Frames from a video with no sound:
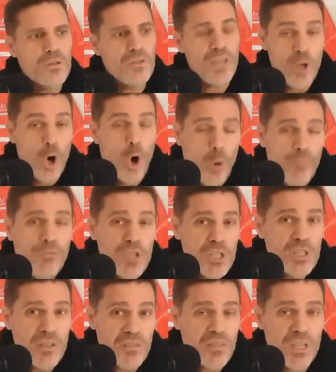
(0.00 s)
They
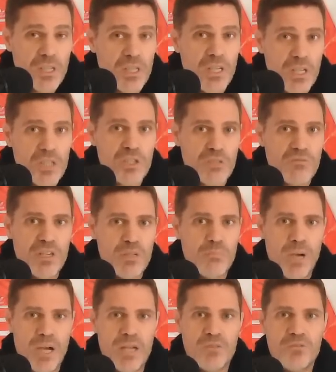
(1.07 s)
obviously think he is the right
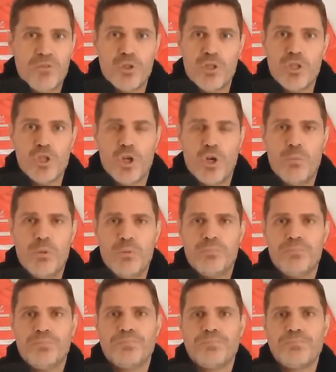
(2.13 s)
man for the job.
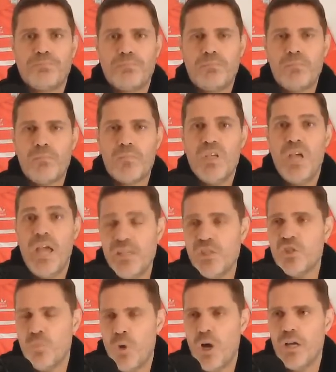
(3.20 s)

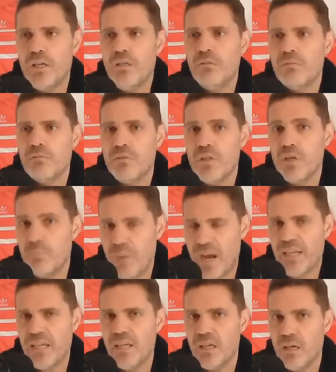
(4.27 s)
Hence why they're
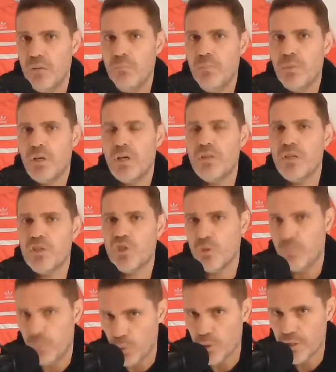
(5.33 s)
backing him and they're
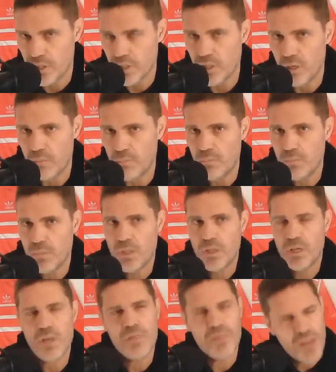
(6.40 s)
supporting him.
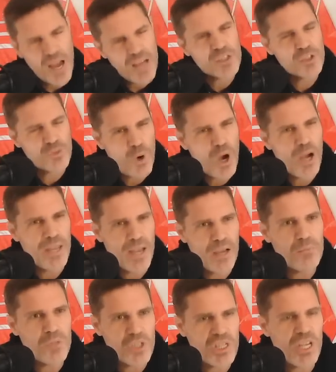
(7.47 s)
And that's why
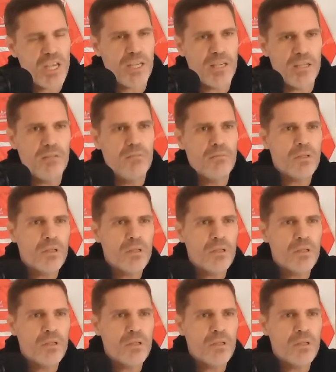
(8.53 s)
I'm saying